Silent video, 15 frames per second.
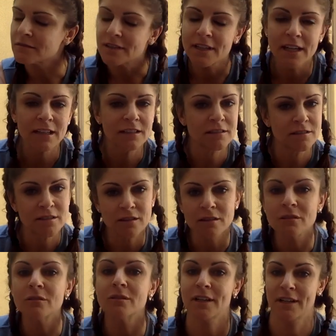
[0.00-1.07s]
get
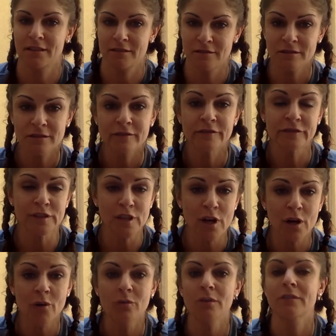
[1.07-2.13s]
into and
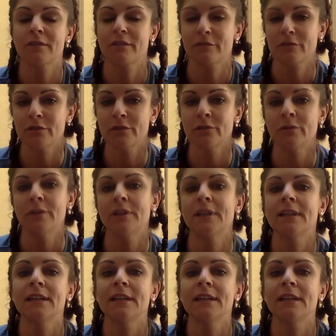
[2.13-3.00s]
flow through.